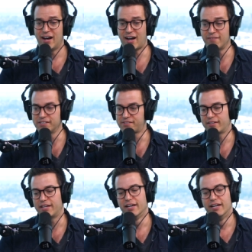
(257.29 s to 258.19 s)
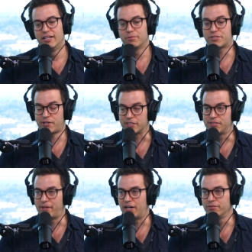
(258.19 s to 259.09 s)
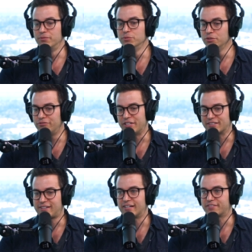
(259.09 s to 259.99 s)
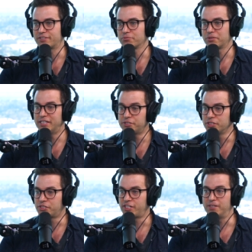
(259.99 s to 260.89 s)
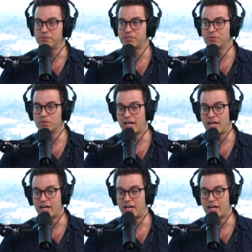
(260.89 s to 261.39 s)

obviously, we talked about removing toxic relationships